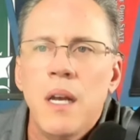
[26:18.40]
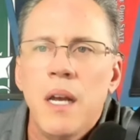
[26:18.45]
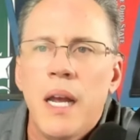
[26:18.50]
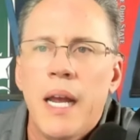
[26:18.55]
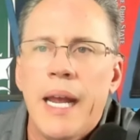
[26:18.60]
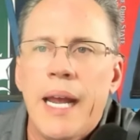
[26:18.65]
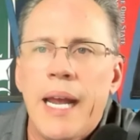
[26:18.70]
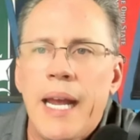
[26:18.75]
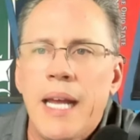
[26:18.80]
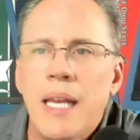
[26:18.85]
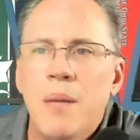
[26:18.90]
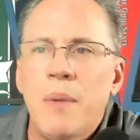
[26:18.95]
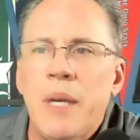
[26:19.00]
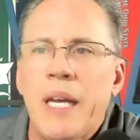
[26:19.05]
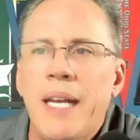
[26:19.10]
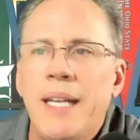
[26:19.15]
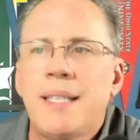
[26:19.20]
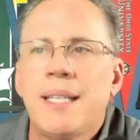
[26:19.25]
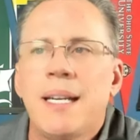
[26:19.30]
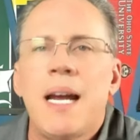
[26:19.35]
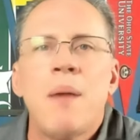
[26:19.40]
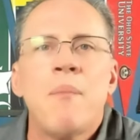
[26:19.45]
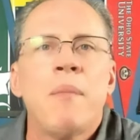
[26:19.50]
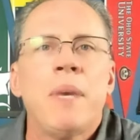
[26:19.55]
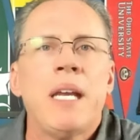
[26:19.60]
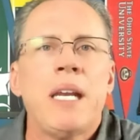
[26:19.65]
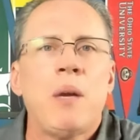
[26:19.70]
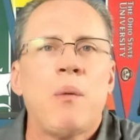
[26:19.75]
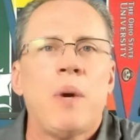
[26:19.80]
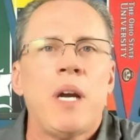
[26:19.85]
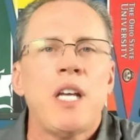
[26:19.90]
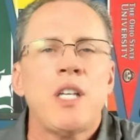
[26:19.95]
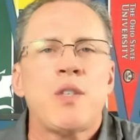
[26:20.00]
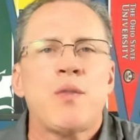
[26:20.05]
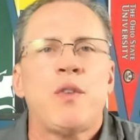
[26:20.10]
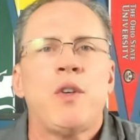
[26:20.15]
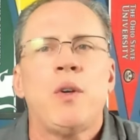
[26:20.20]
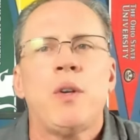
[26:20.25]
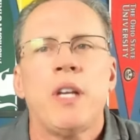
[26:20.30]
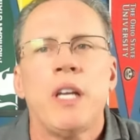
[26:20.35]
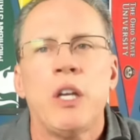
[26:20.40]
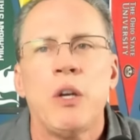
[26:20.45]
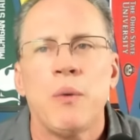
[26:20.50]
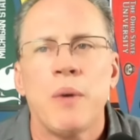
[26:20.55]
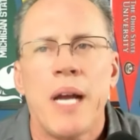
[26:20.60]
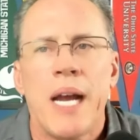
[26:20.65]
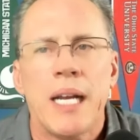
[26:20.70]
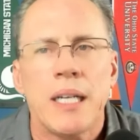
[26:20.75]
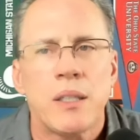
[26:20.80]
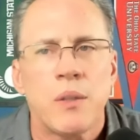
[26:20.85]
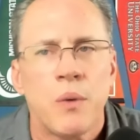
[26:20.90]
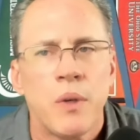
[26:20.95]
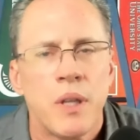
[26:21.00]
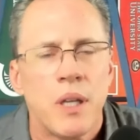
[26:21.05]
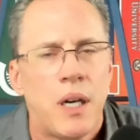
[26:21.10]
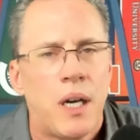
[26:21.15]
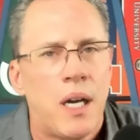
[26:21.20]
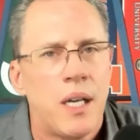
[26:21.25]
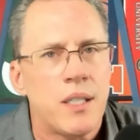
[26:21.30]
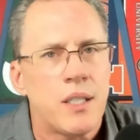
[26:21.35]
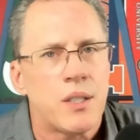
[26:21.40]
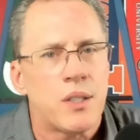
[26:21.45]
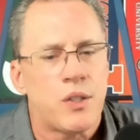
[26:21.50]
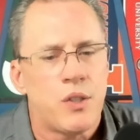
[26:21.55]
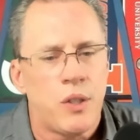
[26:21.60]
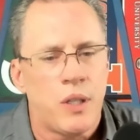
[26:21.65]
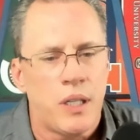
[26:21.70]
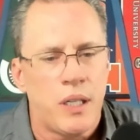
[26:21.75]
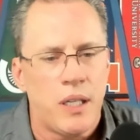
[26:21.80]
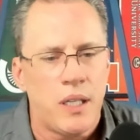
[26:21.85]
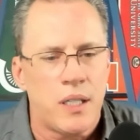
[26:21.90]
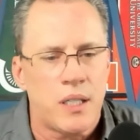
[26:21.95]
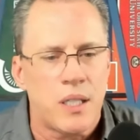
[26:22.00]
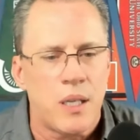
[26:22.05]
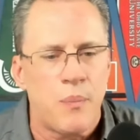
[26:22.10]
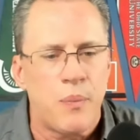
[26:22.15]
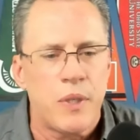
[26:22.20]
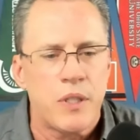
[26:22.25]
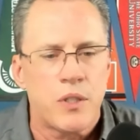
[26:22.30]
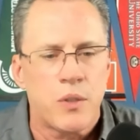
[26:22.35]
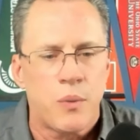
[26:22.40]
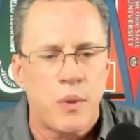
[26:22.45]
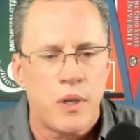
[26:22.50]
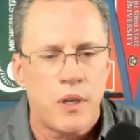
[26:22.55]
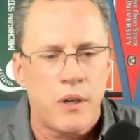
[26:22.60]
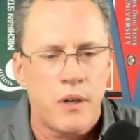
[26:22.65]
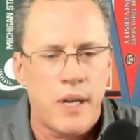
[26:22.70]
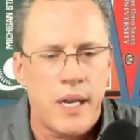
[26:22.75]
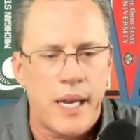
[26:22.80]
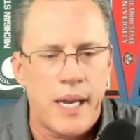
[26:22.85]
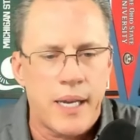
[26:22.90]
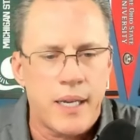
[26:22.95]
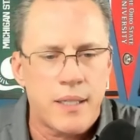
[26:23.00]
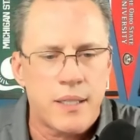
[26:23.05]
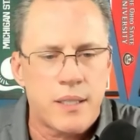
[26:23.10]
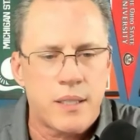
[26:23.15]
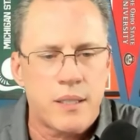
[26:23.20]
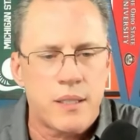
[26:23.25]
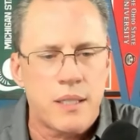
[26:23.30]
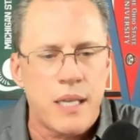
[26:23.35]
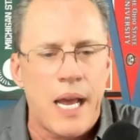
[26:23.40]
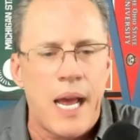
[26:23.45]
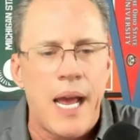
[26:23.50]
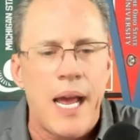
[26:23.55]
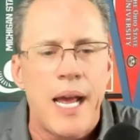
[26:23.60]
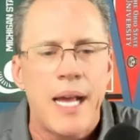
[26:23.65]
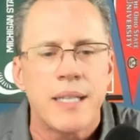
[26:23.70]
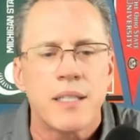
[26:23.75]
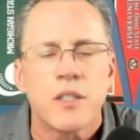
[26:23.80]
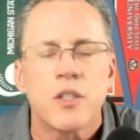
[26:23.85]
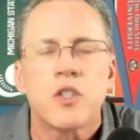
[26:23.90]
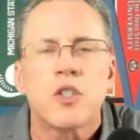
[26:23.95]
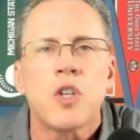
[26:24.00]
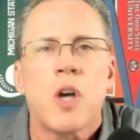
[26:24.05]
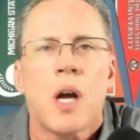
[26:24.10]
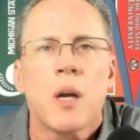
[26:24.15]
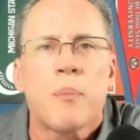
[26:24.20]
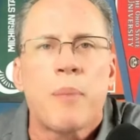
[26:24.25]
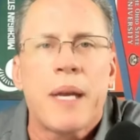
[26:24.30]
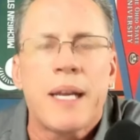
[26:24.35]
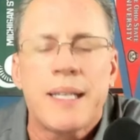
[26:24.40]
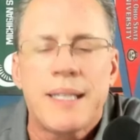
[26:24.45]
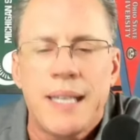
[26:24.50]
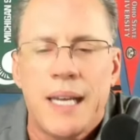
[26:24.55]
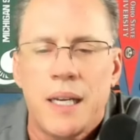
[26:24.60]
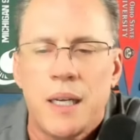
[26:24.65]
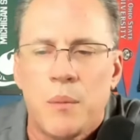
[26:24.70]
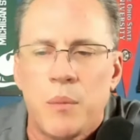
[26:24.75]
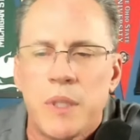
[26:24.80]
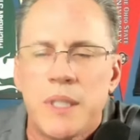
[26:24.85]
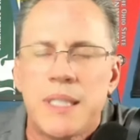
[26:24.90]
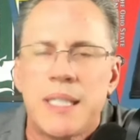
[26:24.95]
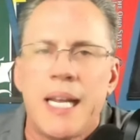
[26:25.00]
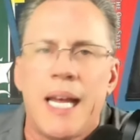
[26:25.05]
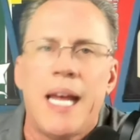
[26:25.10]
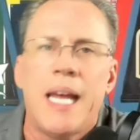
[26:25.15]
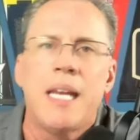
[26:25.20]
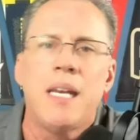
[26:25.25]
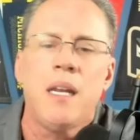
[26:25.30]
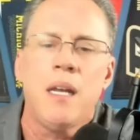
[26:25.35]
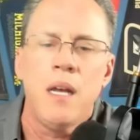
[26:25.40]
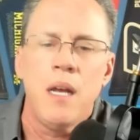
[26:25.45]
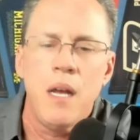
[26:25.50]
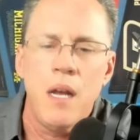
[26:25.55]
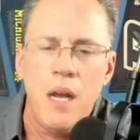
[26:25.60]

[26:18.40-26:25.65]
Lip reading: In the meantime, many ways for you to interact with us. You can hit us up at Twitter, X, at TalkBig1010.